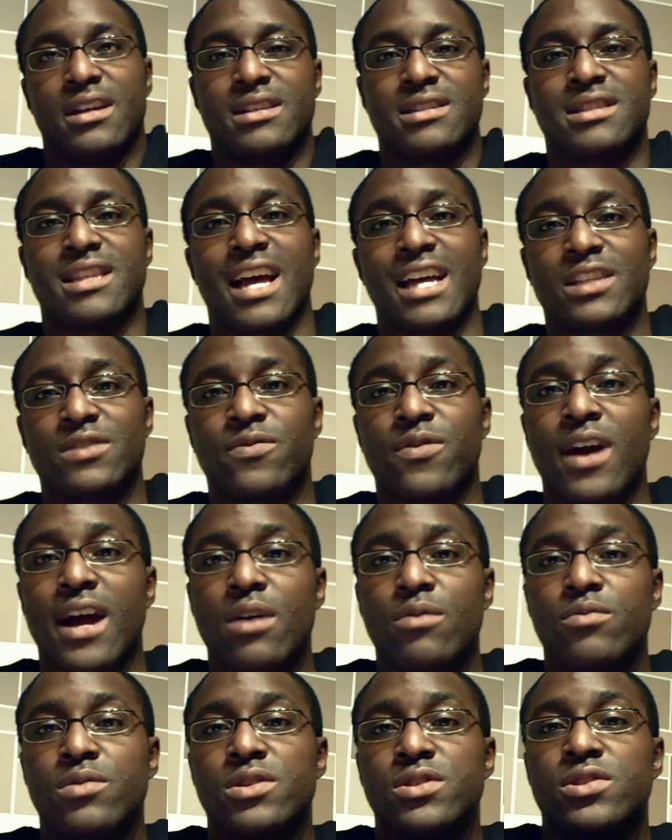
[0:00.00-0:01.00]
His last
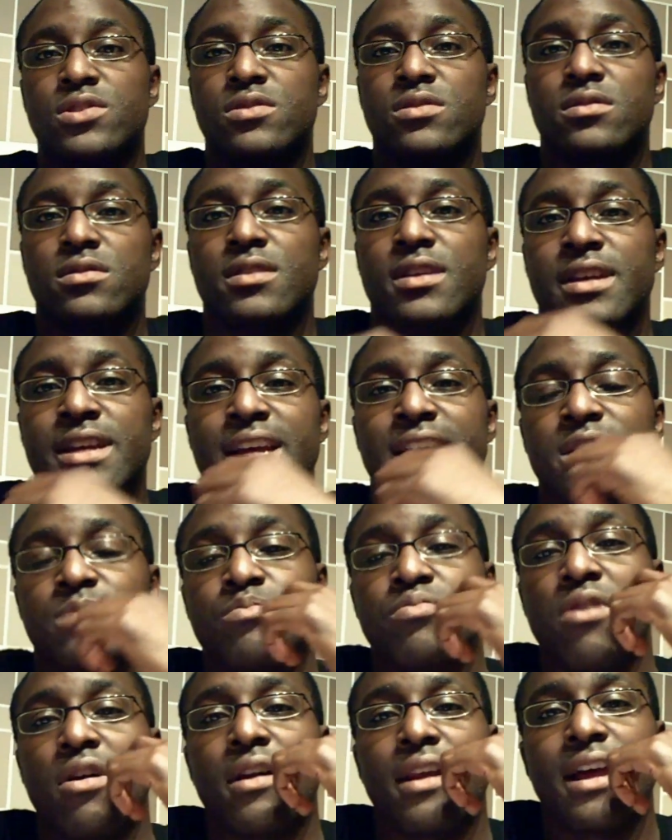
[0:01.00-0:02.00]
fight was against
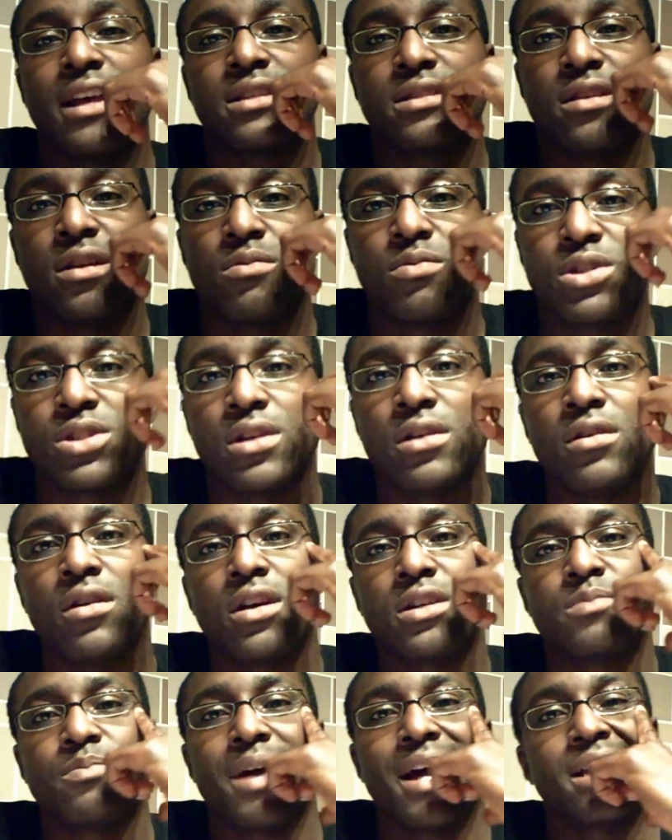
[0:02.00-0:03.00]
Brock Lesnar, which he
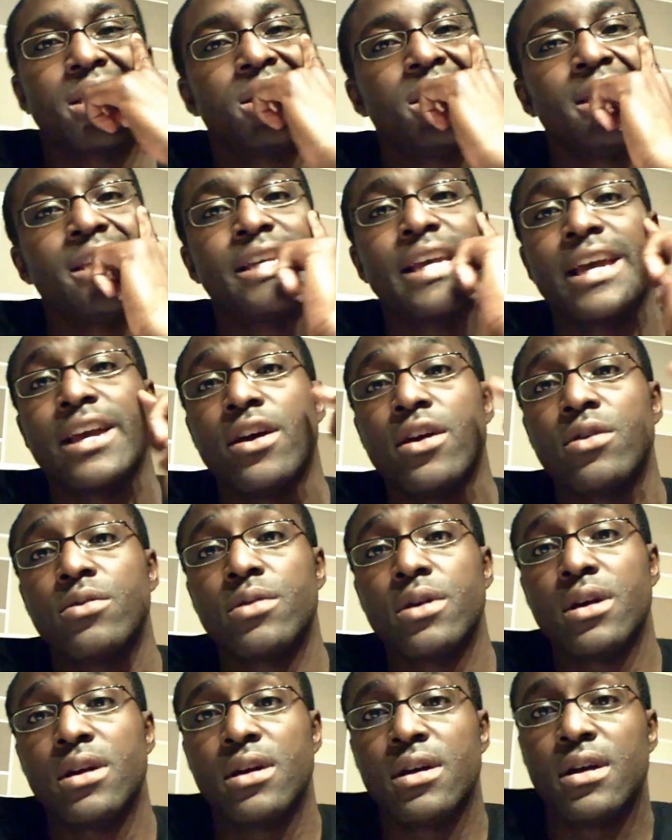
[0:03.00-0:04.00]
lost by
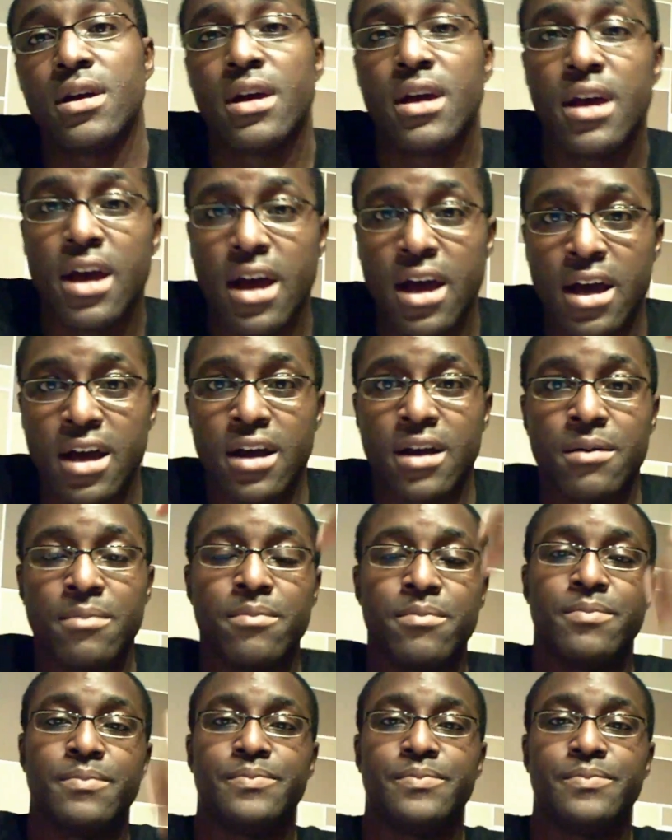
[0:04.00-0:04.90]
TKO. I